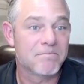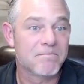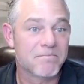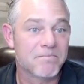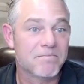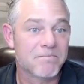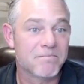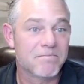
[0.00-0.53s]

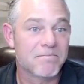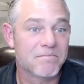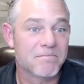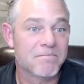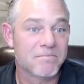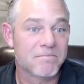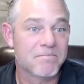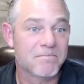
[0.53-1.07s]

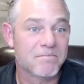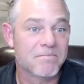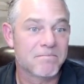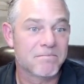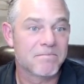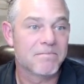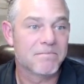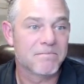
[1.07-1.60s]

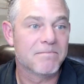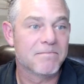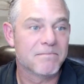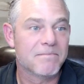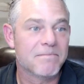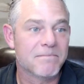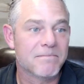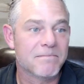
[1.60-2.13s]

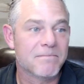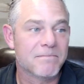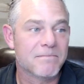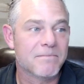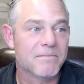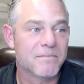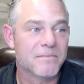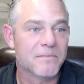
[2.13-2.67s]

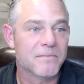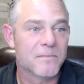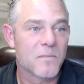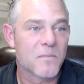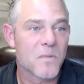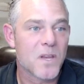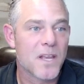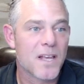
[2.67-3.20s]

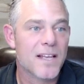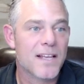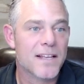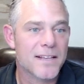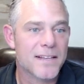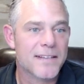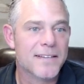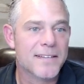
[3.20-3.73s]

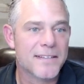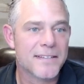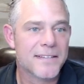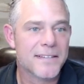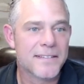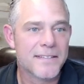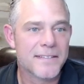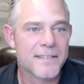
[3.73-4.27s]

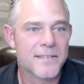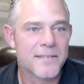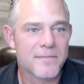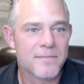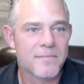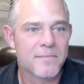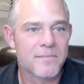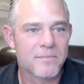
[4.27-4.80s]

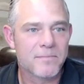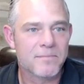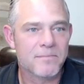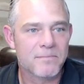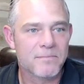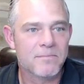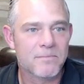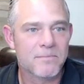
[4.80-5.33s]

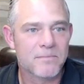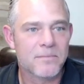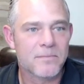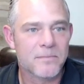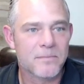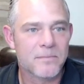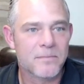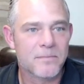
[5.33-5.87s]

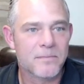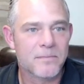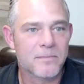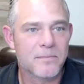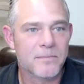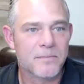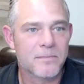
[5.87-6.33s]
(not speaking)